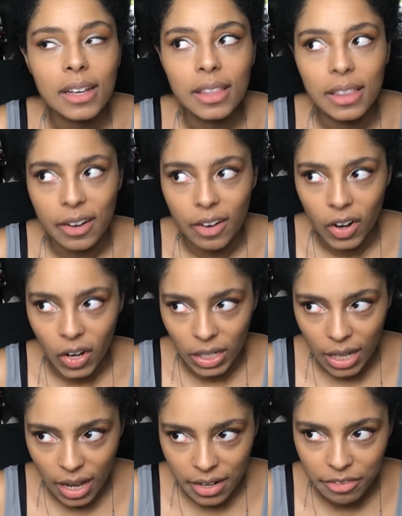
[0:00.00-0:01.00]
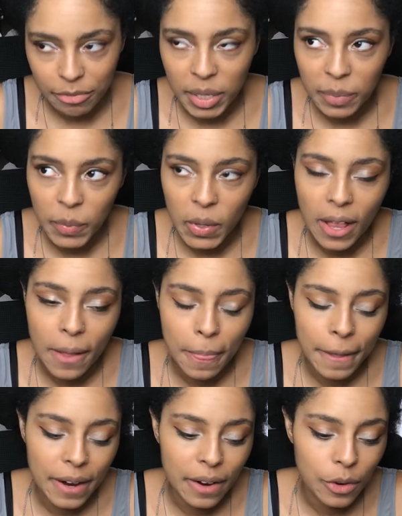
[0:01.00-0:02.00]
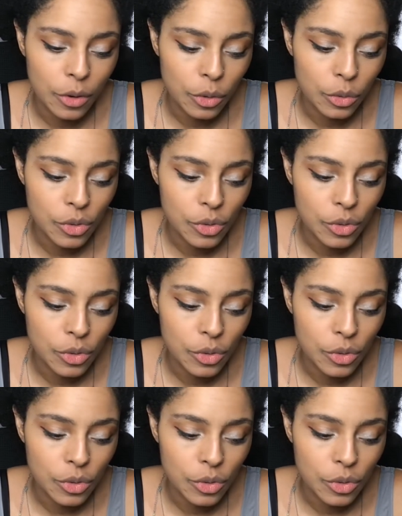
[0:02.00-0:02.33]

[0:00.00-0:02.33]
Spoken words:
there are a lot of people out there who